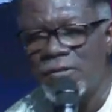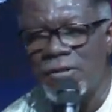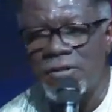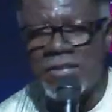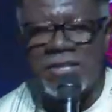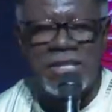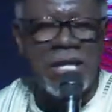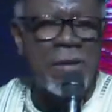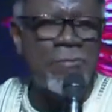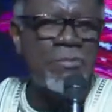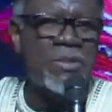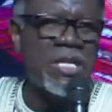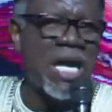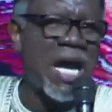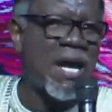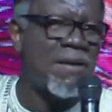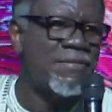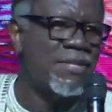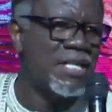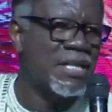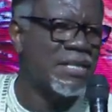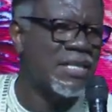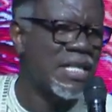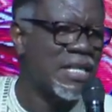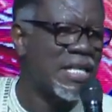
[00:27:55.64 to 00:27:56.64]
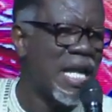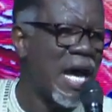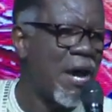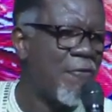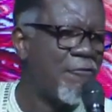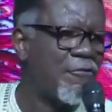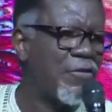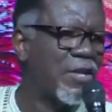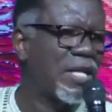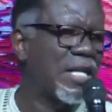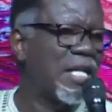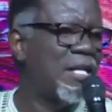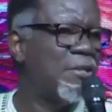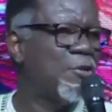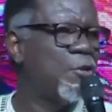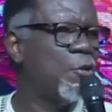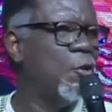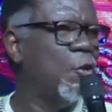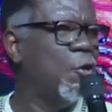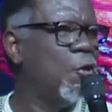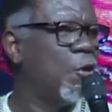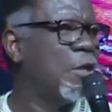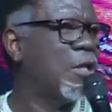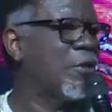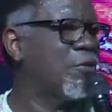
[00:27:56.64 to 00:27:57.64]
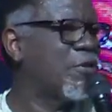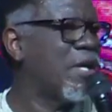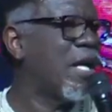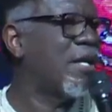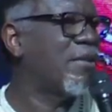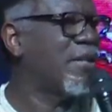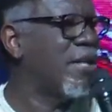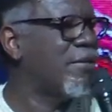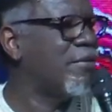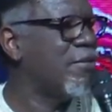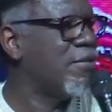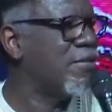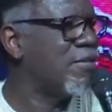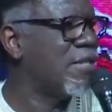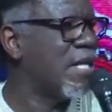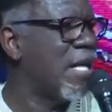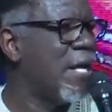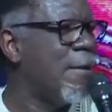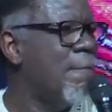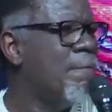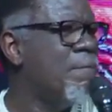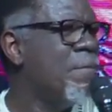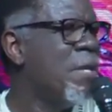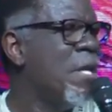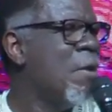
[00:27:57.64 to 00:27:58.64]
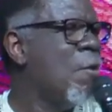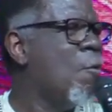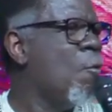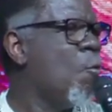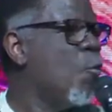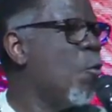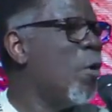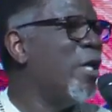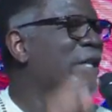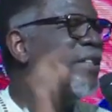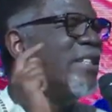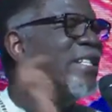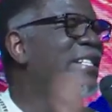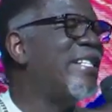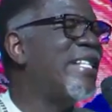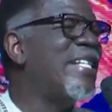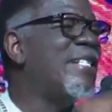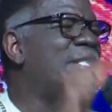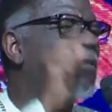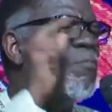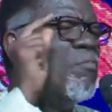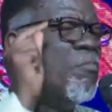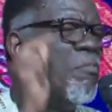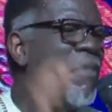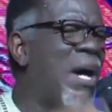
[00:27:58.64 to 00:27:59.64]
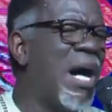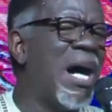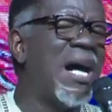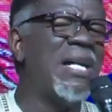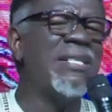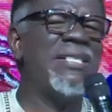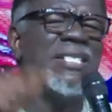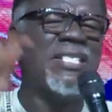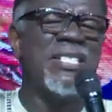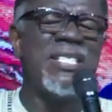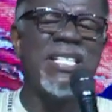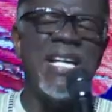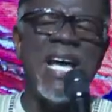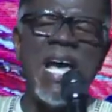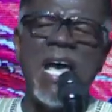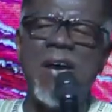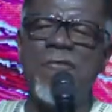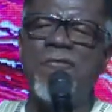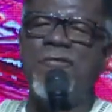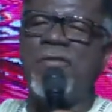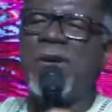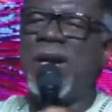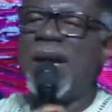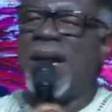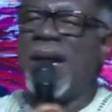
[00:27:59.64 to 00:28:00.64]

sometimes, as an African, you look around and you say, Will this march ever